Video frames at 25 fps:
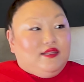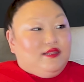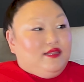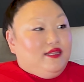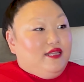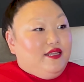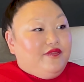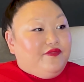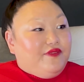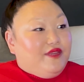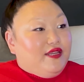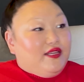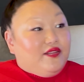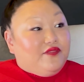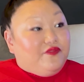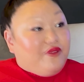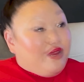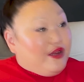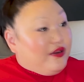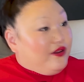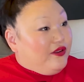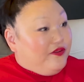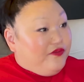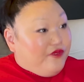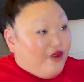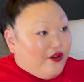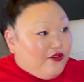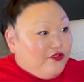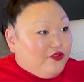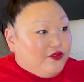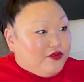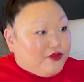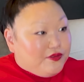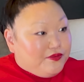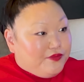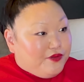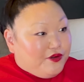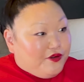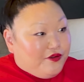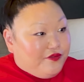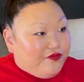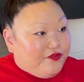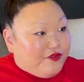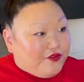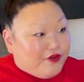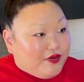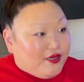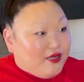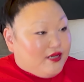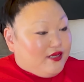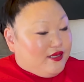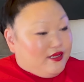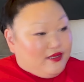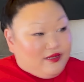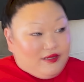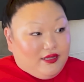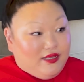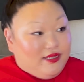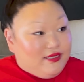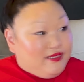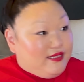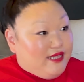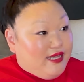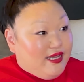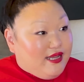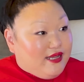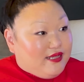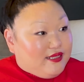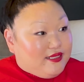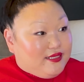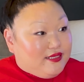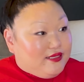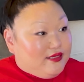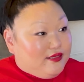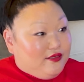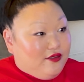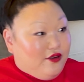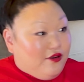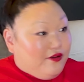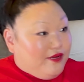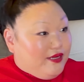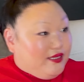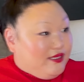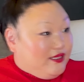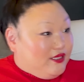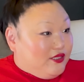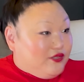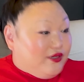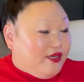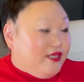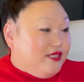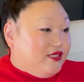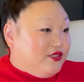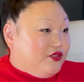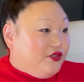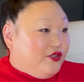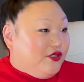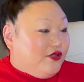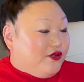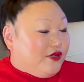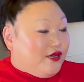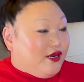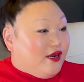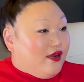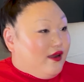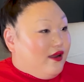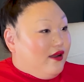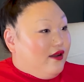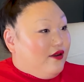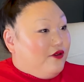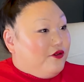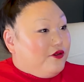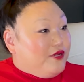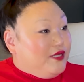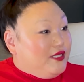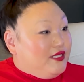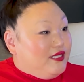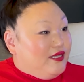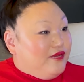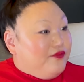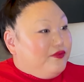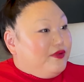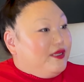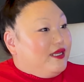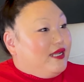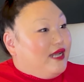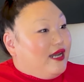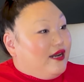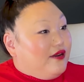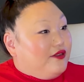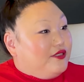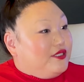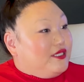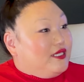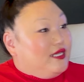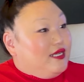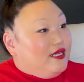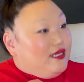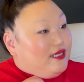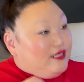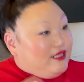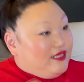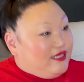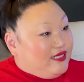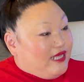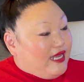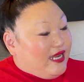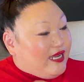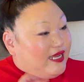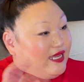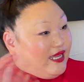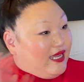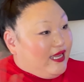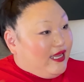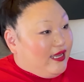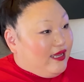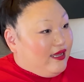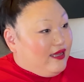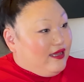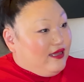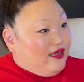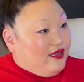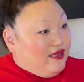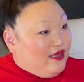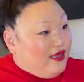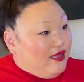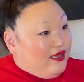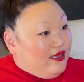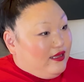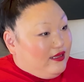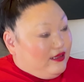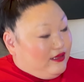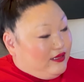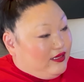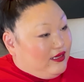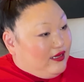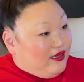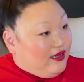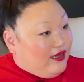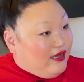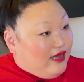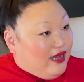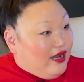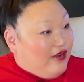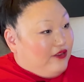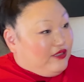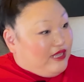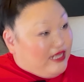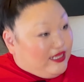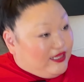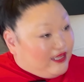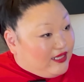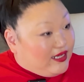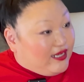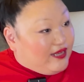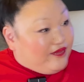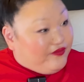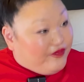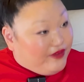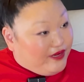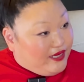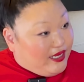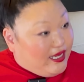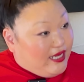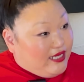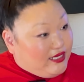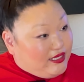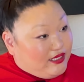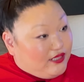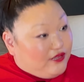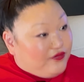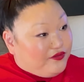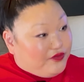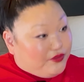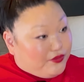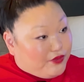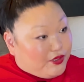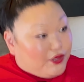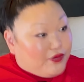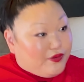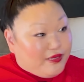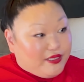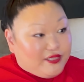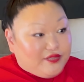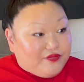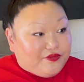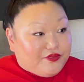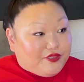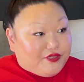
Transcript: leaving it very vulnerable for attacks going straight to your origin without checking the authentication of the request